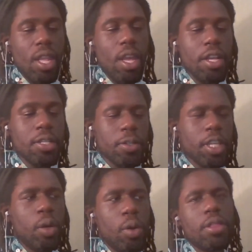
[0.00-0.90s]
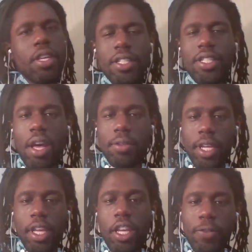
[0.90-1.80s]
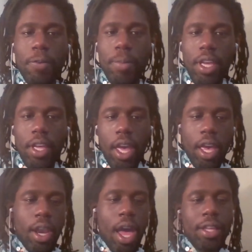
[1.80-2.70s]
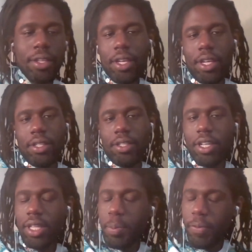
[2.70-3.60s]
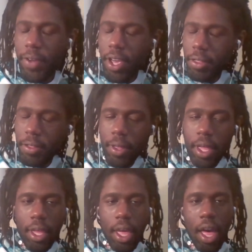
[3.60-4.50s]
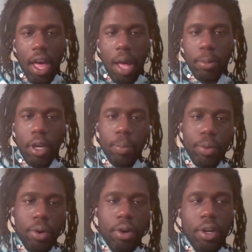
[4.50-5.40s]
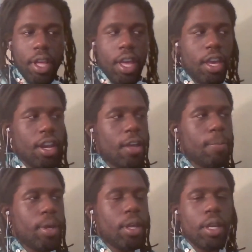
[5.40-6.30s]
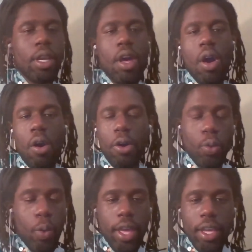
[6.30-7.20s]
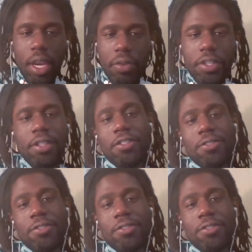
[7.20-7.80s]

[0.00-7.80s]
And so I was like, you know what, this sounds like it's for me. And I took a leap of faith, hopped on board, and I've been on the wagon ever since.